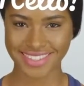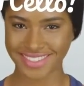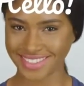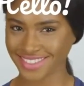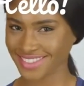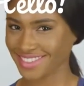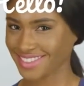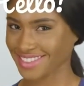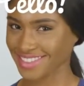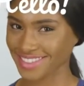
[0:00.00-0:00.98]
All right,
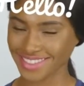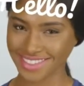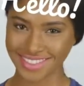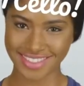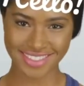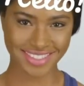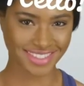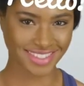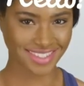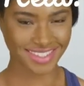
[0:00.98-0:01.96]
so the first thing
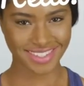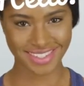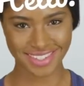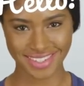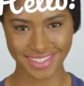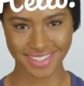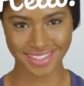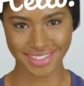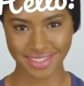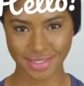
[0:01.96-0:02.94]
we need to do is
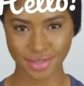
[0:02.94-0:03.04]
create